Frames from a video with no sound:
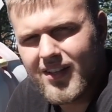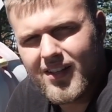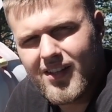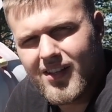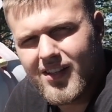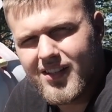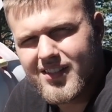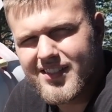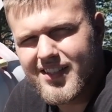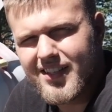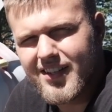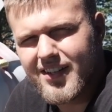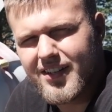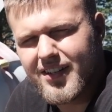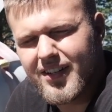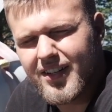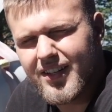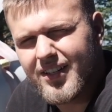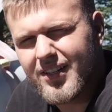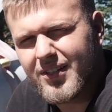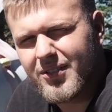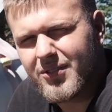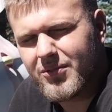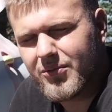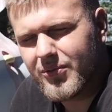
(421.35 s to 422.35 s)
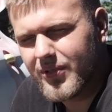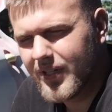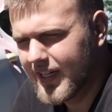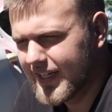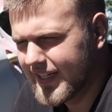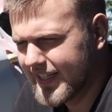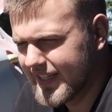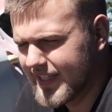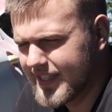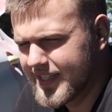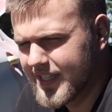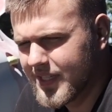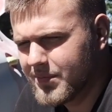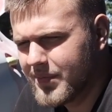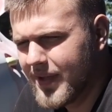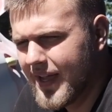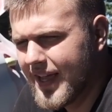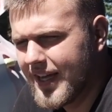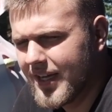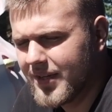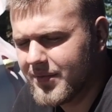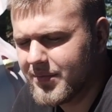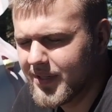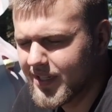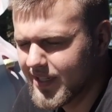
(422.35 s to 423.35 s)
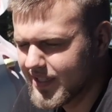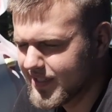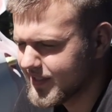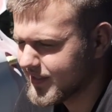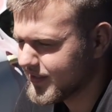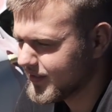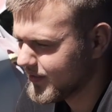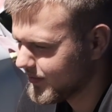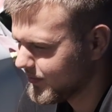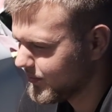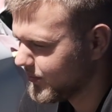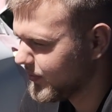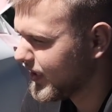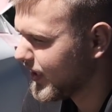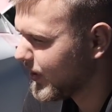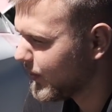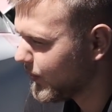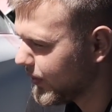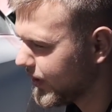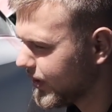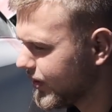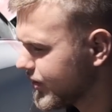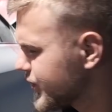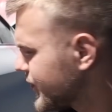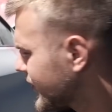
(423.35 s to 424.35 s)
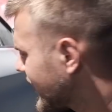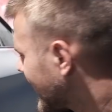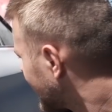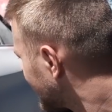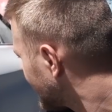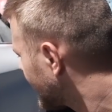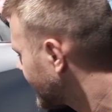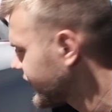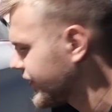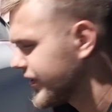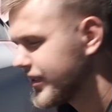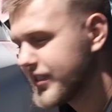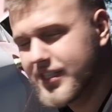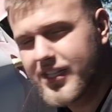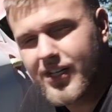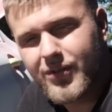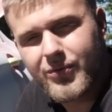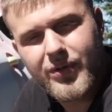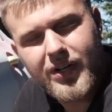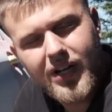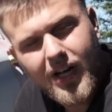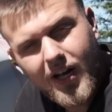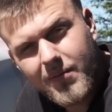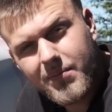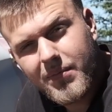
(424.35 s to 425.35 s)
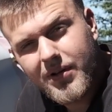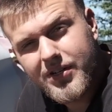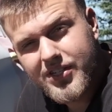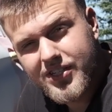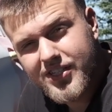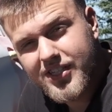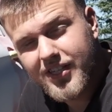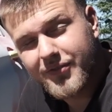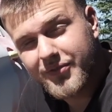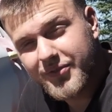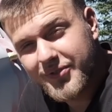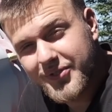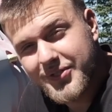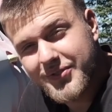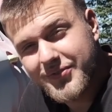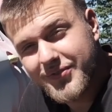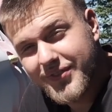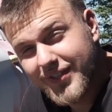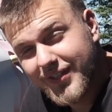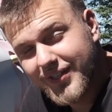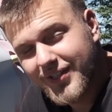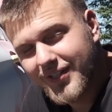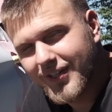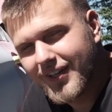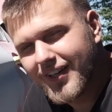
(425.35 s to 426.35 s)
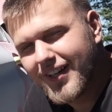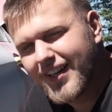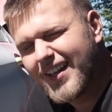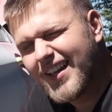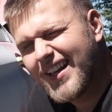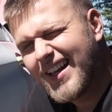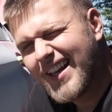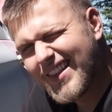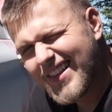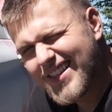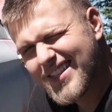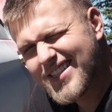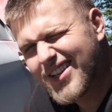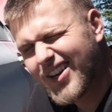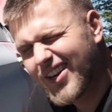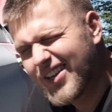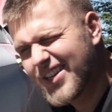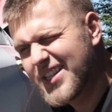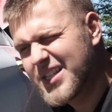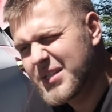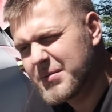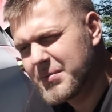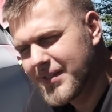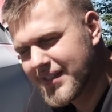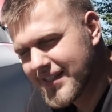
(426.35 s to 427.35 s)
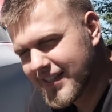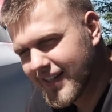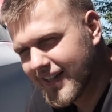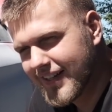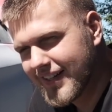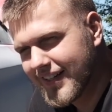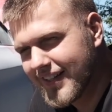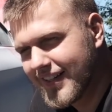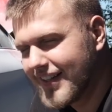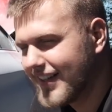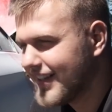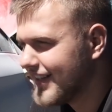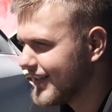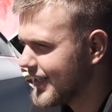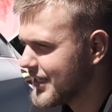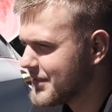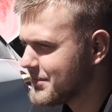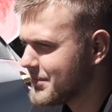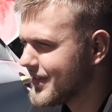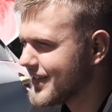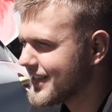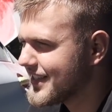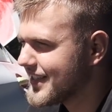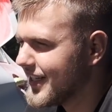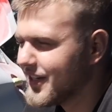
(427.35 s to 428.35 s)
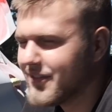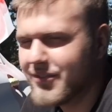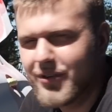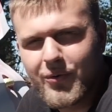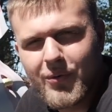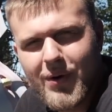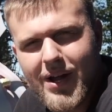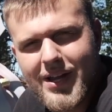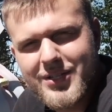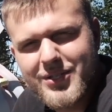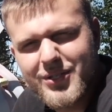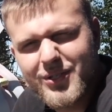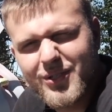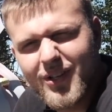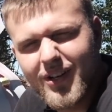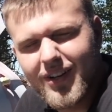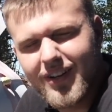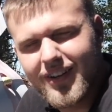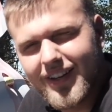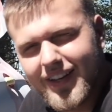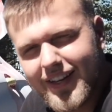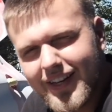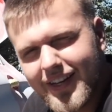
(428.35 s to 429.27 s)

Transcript: let's get her done. We gotta get this thing painted because we got wheels, we got lowering stuff, we got a bunch of stuff for this vehicle. And this car needs to be done. It's been sitting for way too long, you